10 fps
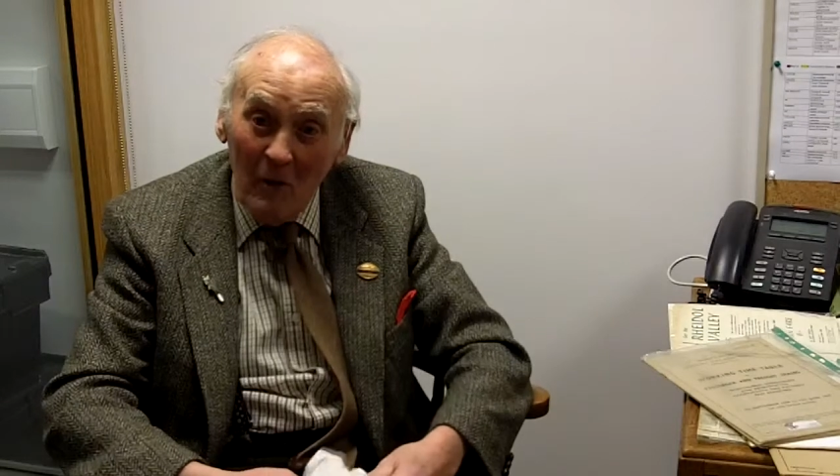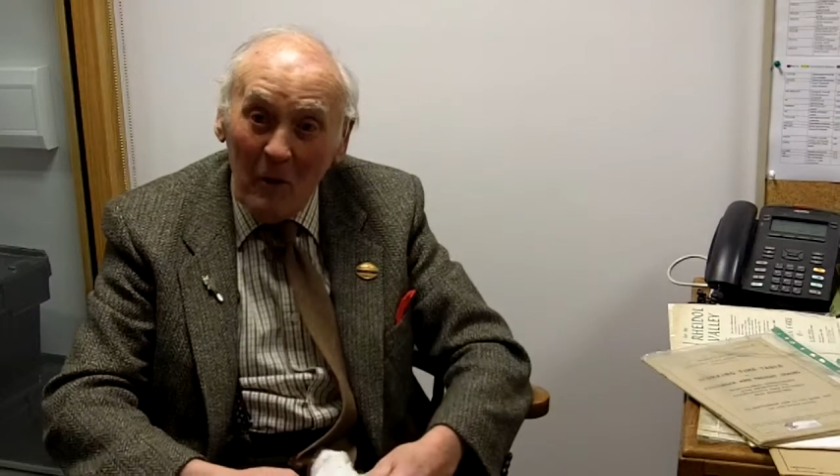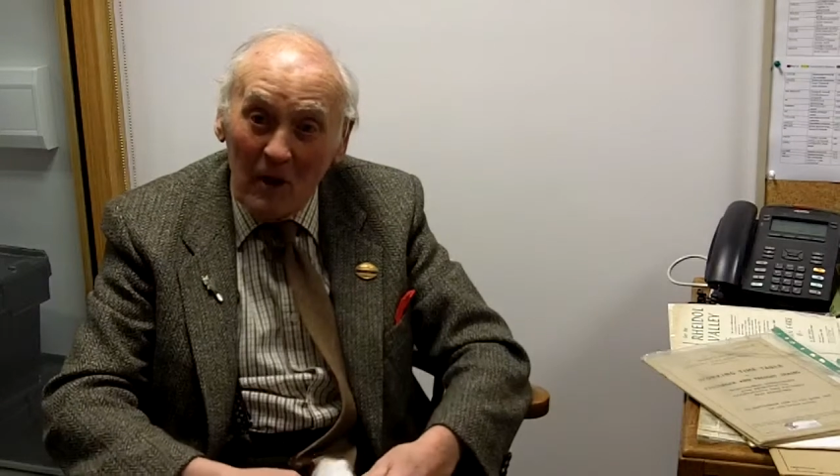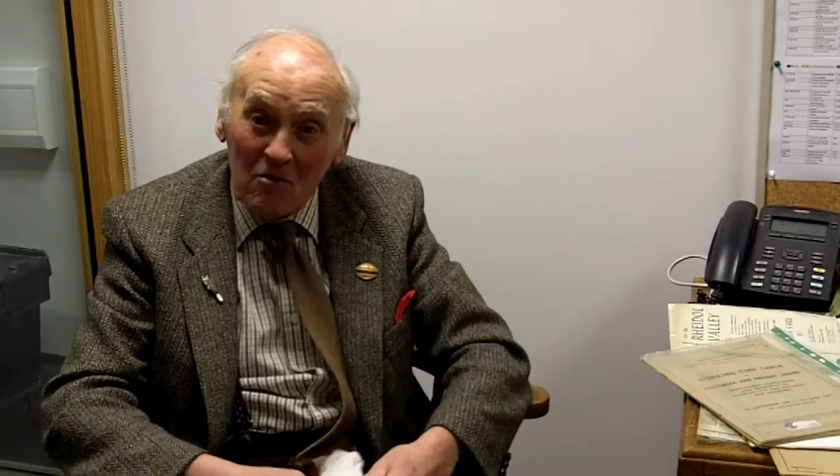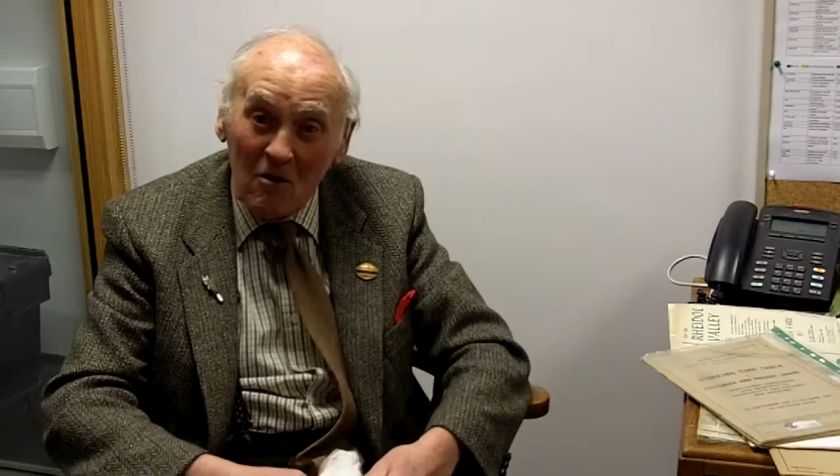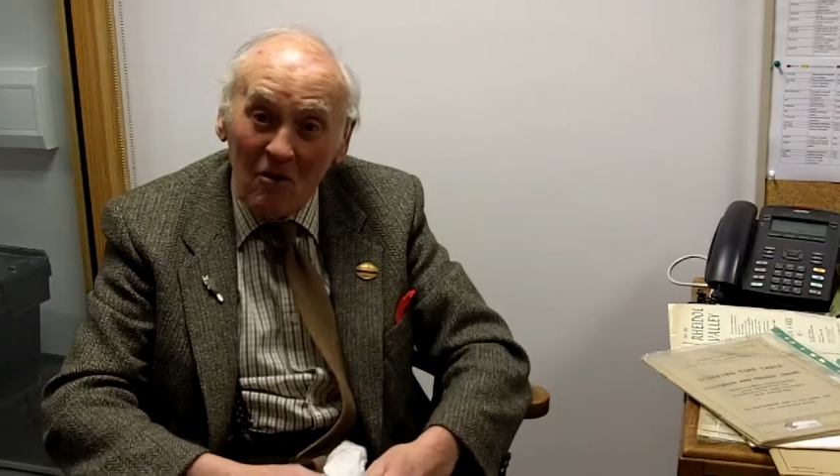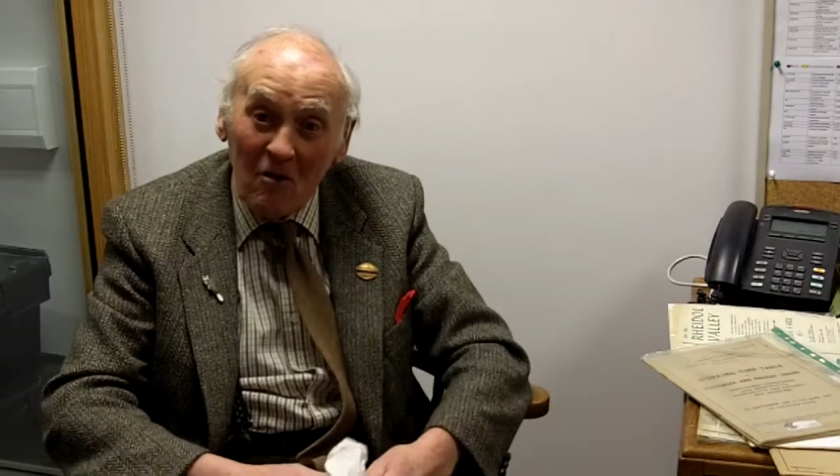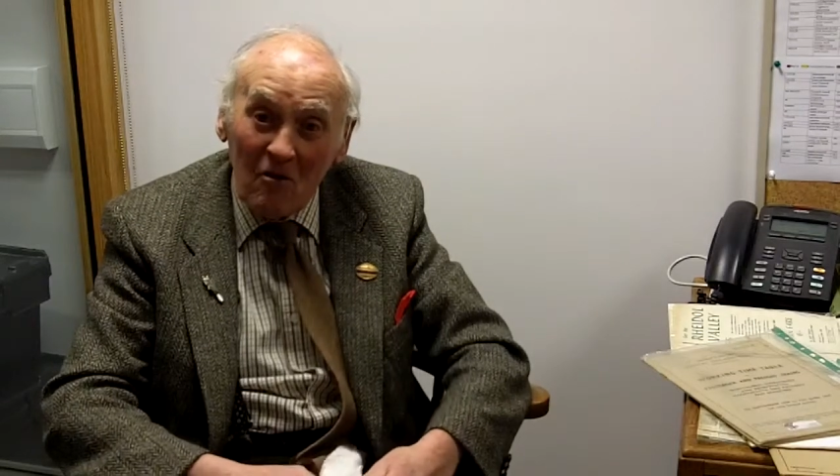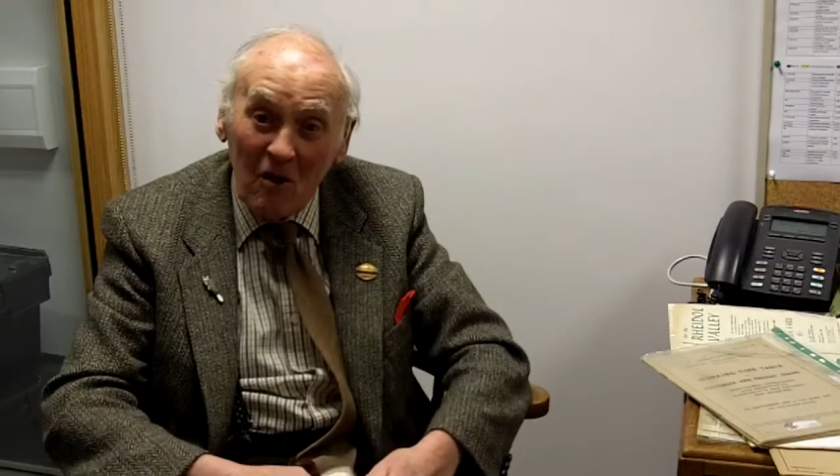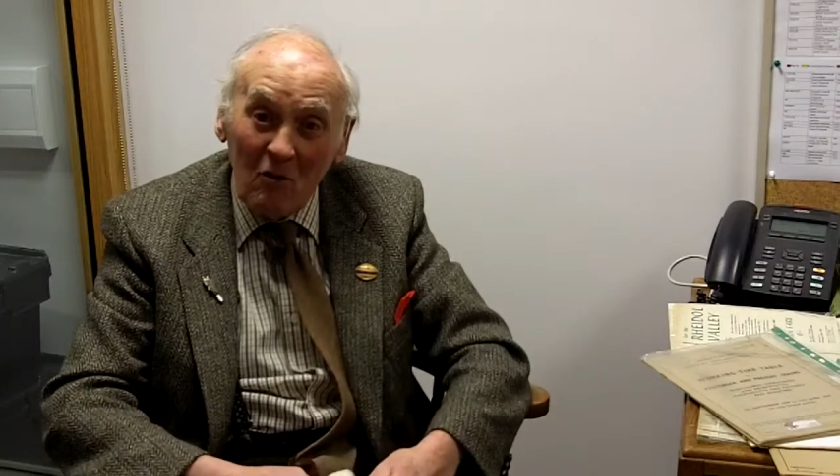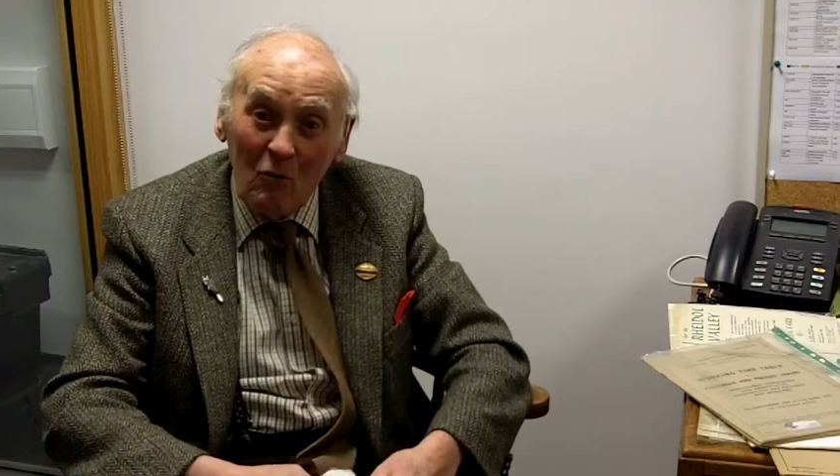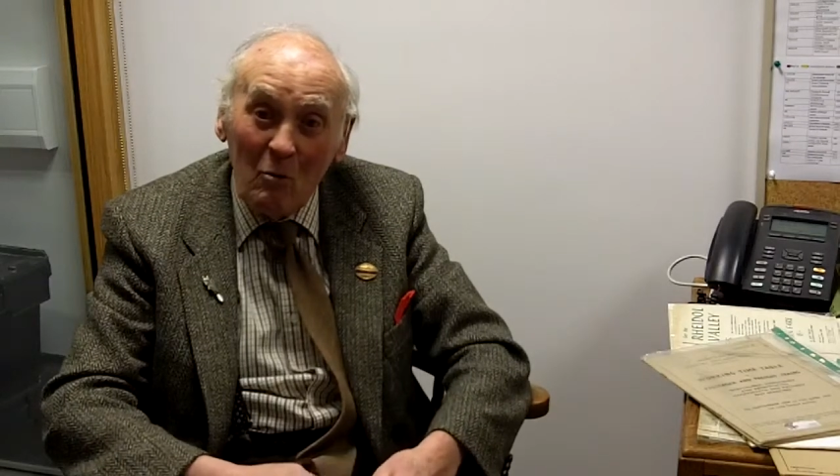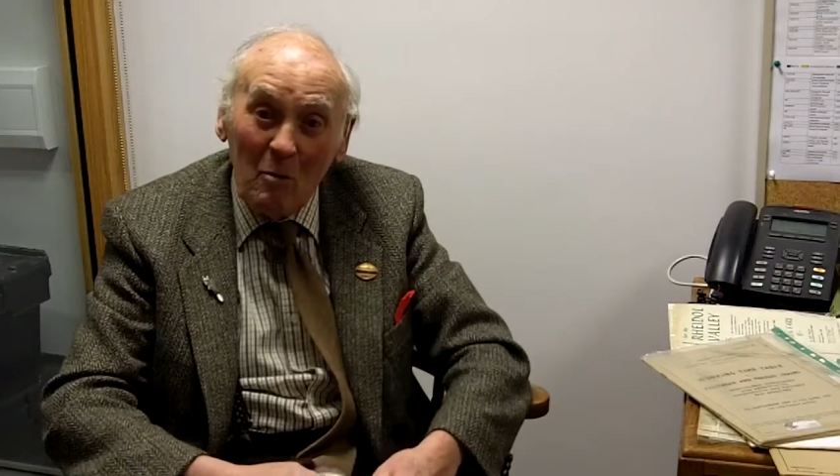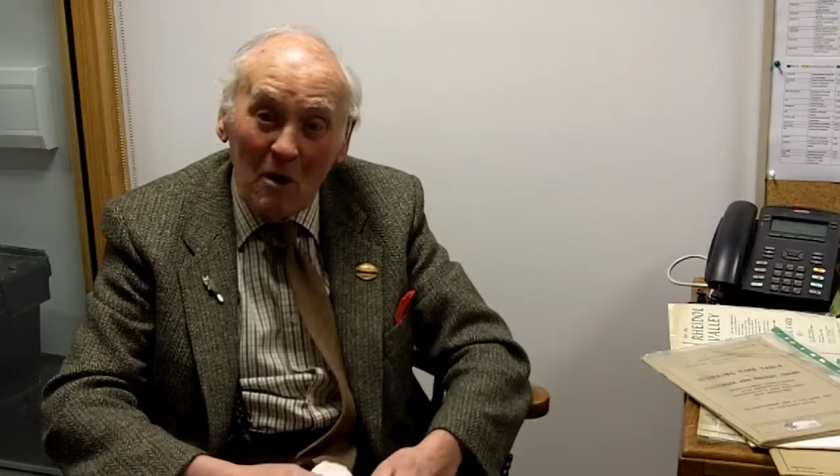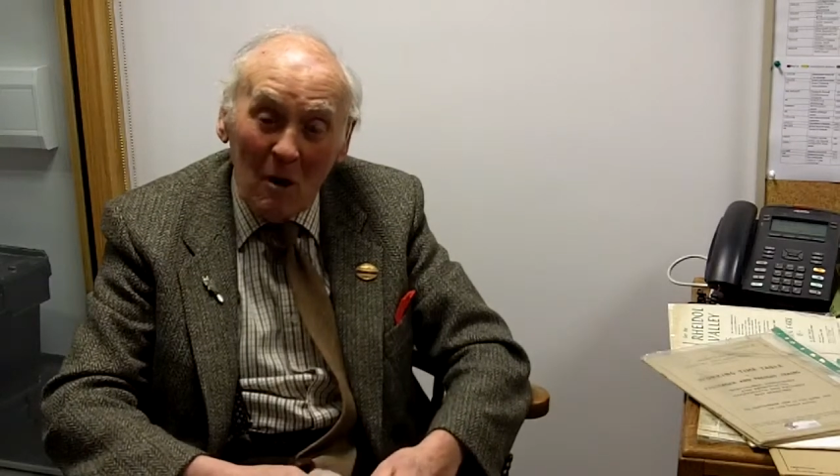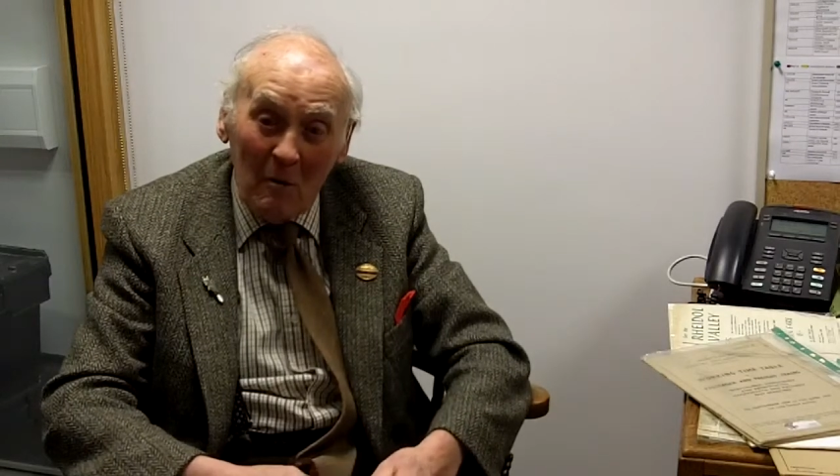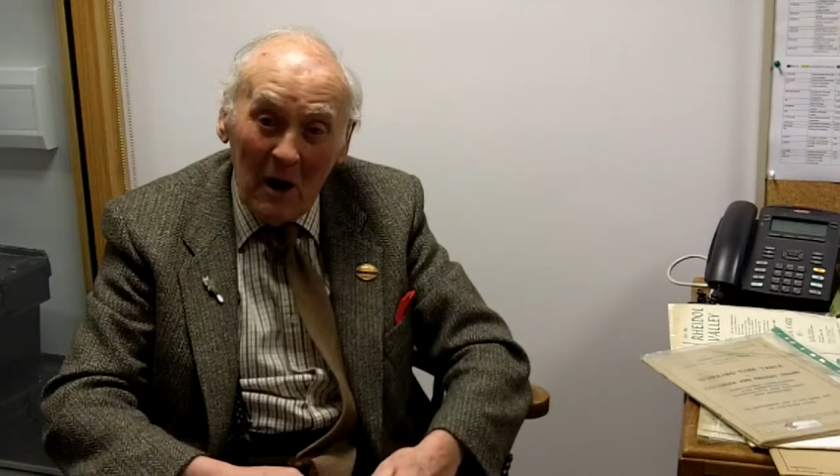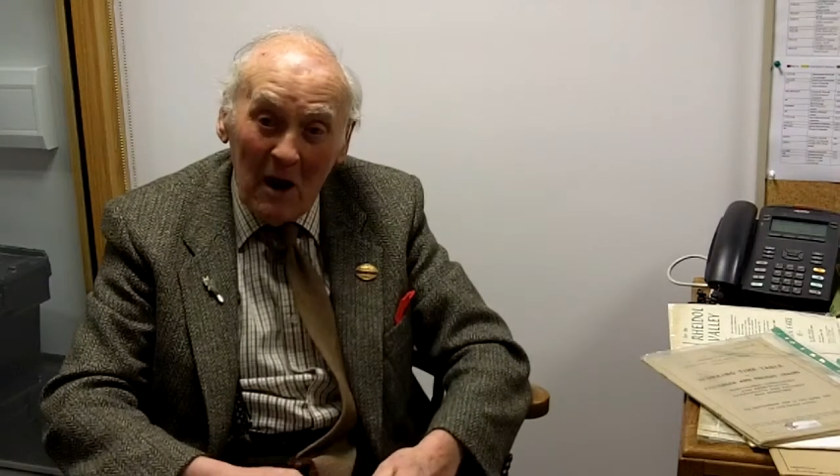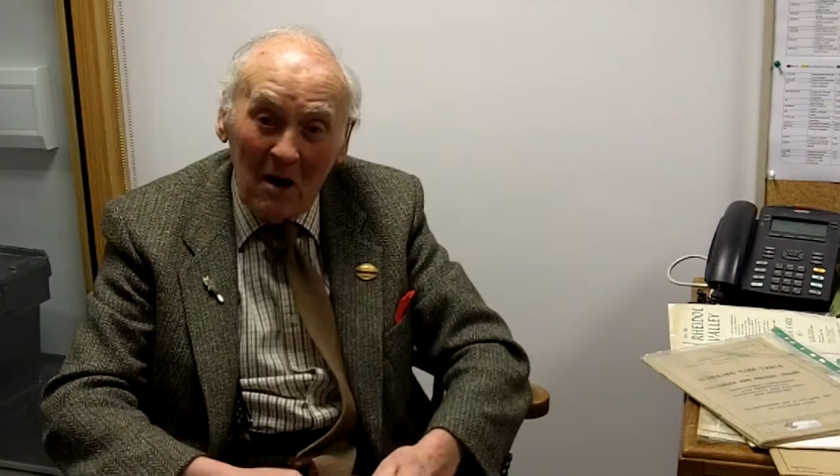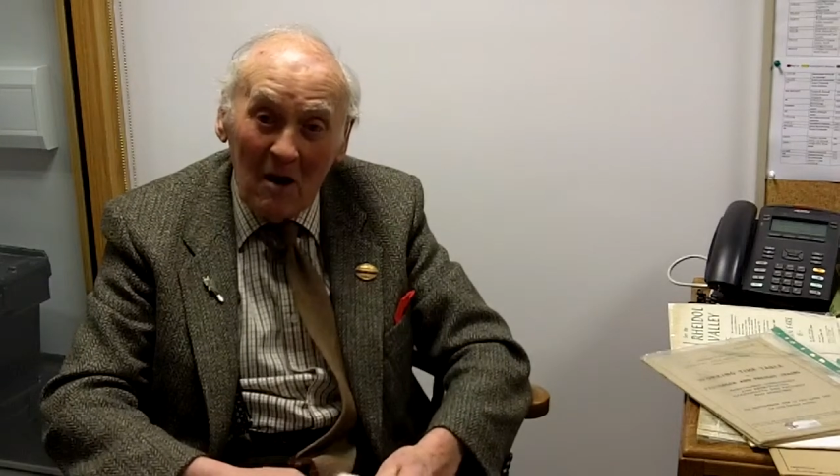The passenger trains would be
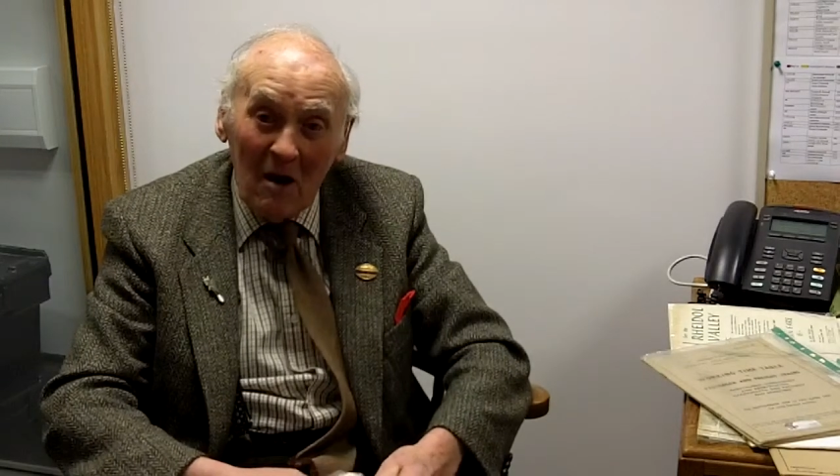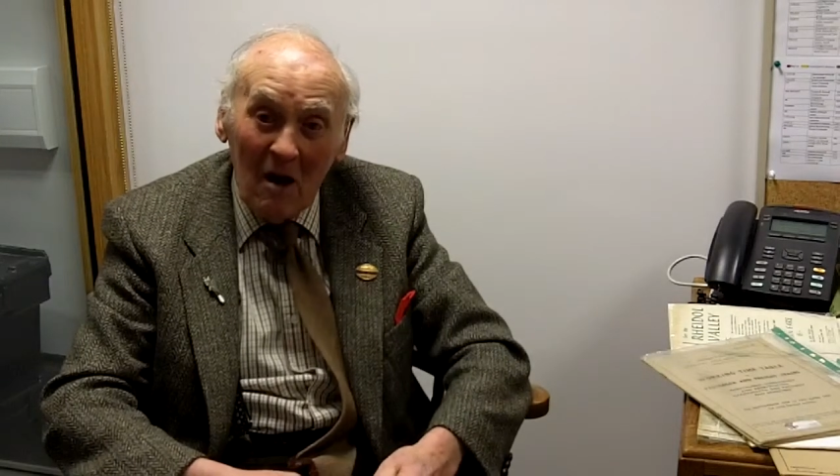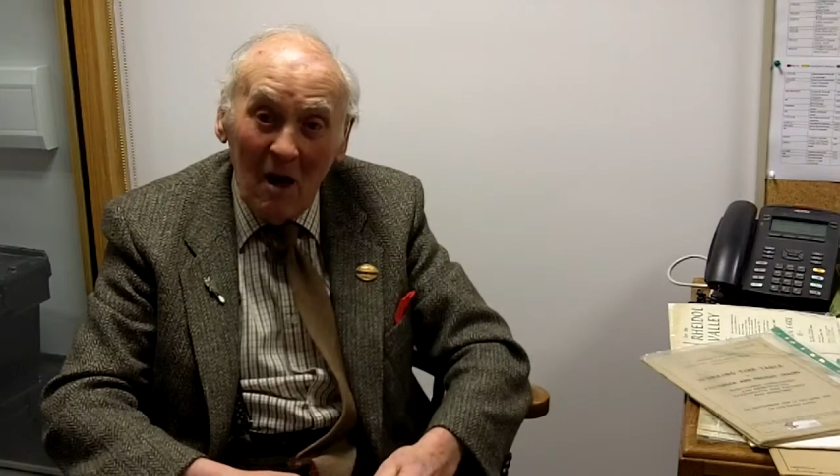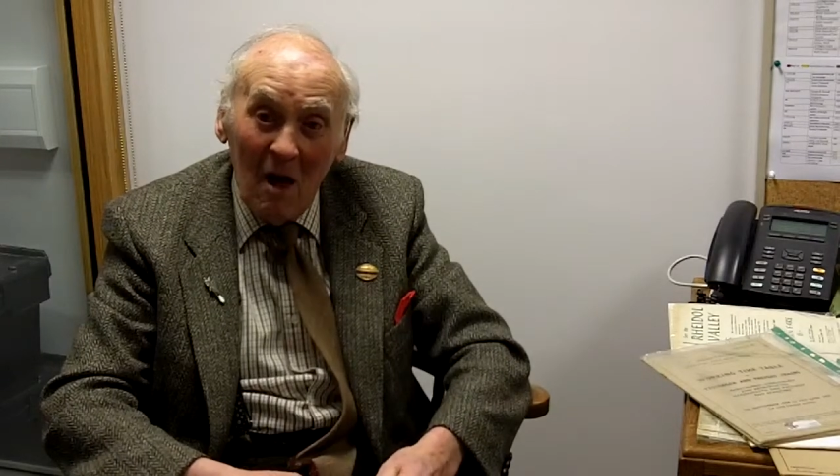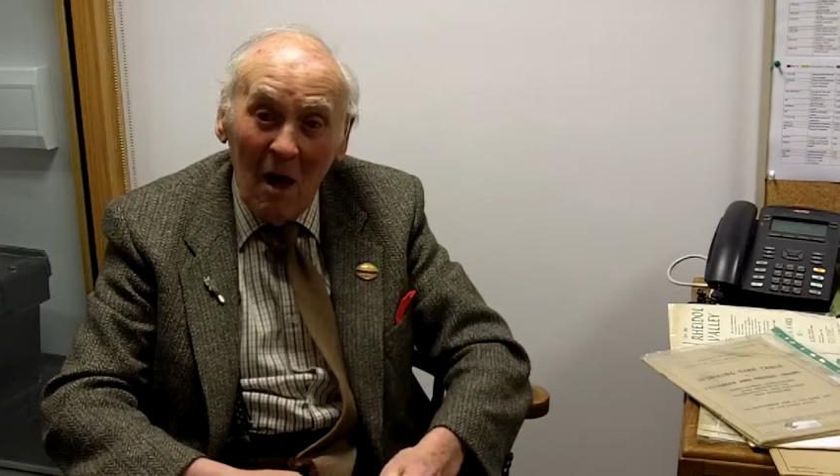double header,